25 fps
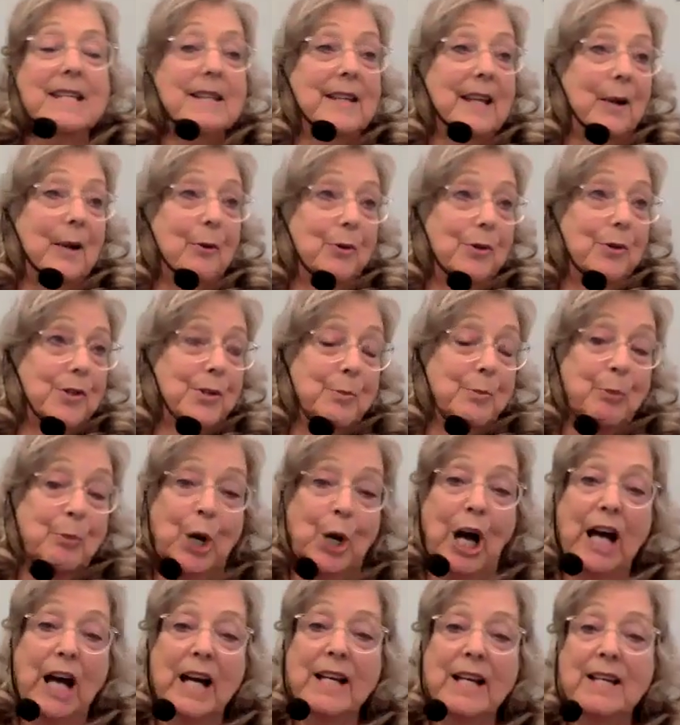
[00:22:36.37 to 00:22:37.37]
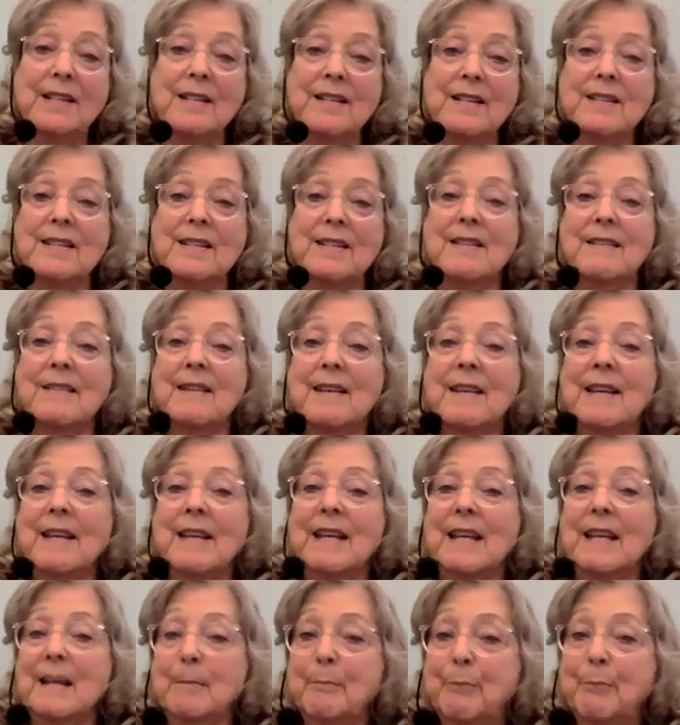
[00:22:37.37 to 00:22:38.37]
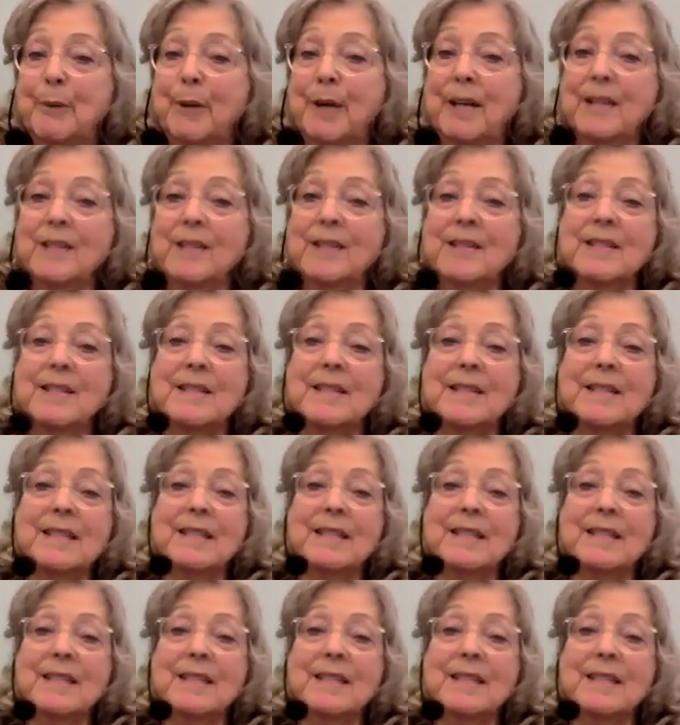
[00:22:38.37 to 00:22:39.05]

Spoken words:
and they were surprised and impressed.